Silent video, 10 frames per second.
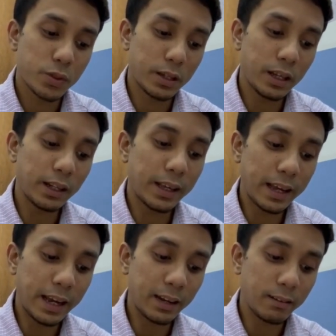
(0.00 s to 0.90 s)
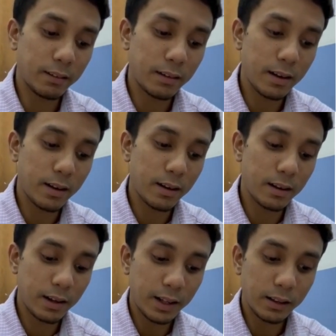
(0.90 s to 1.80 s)
it can
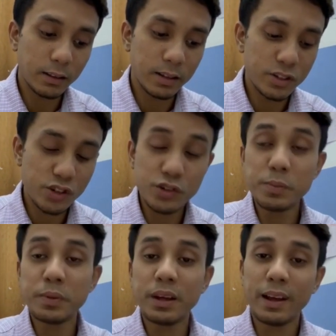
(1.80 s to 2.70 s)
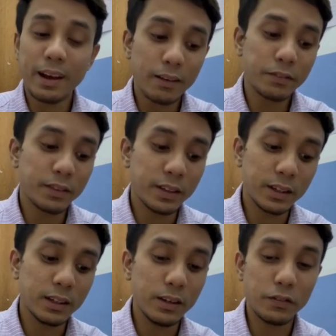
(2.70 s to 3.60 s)
lead, the children may have
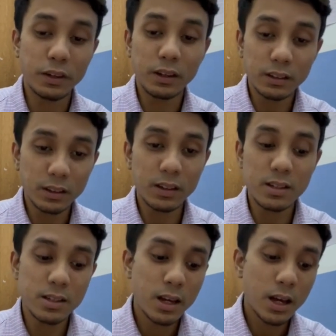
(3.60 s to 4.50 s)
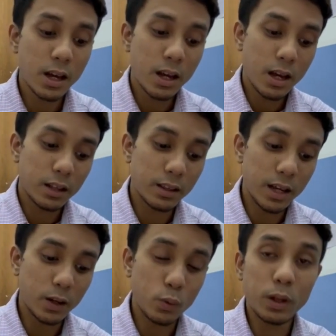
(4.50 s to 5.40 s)
the difficulties
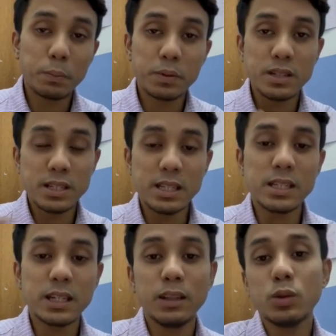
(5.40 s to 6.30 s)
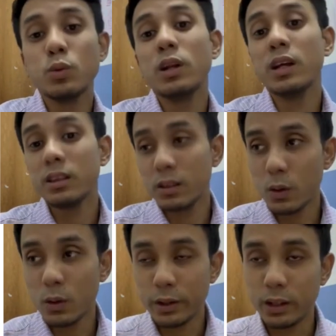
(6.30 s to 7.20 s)
that will persist into later
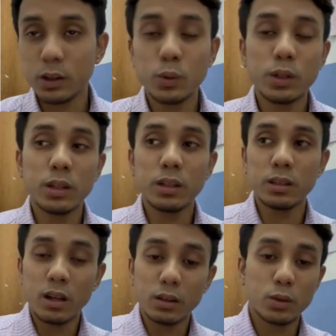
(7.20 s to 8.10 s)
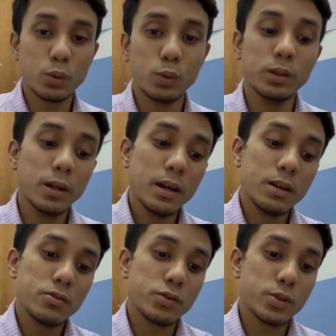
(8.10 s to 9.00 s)
on into the adulthood.
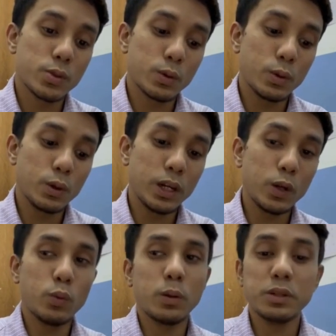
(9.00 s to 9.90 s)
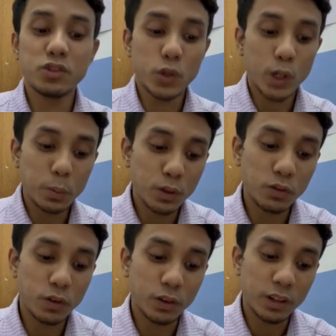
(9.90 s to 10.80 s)
So it will be trouble
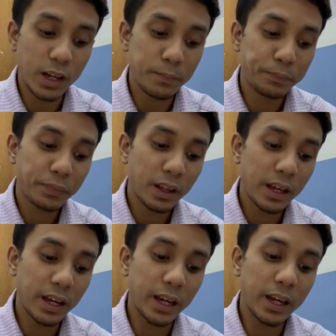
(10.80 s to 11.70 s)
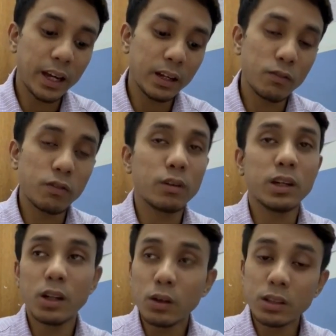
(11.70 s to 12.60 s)
for them, and for the
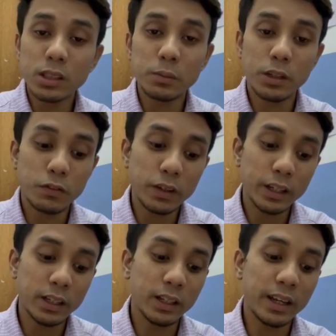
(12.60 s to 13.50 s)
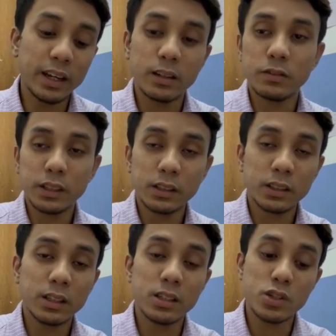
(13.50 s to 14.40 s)
long-term effect it can affect
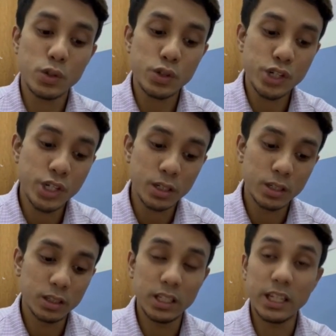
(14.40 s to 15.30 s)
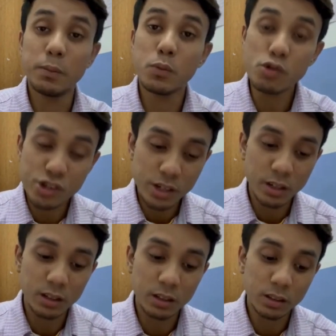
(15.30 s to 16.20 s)
the social, the
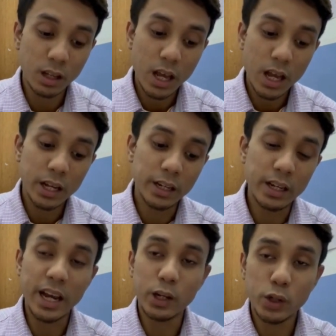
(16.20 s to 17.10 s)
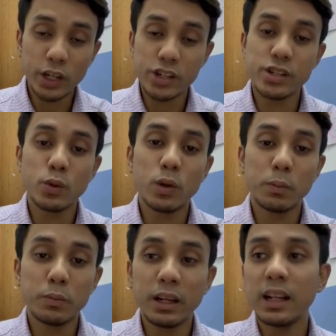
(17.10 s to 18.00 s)
emotional, the educational
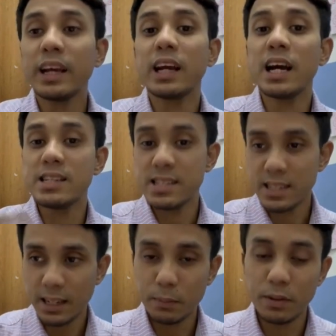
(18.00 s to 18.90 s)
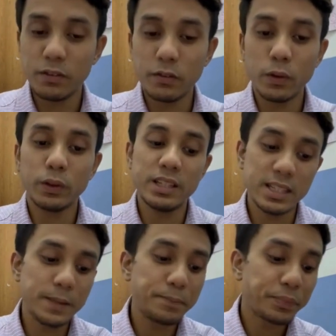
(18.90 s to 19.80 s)
well-being, like I said before
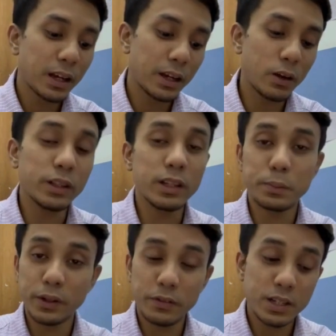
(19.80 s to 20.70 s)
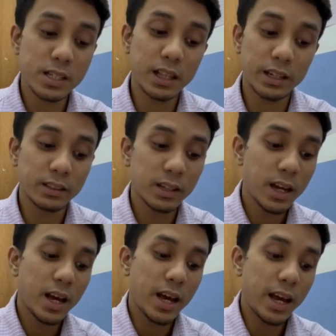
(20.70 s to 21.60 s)
this on the previous slide.
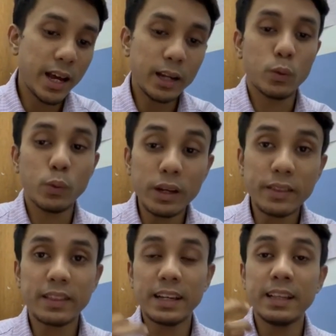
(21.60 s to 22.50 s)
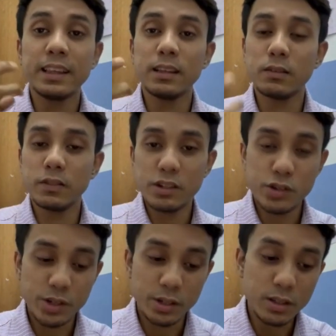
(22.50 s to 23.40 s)
And with
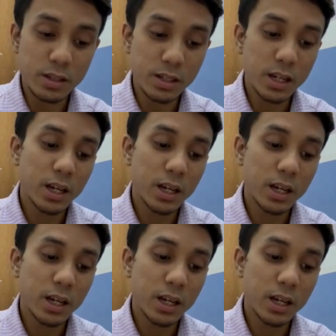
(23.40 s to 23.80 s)
interventions,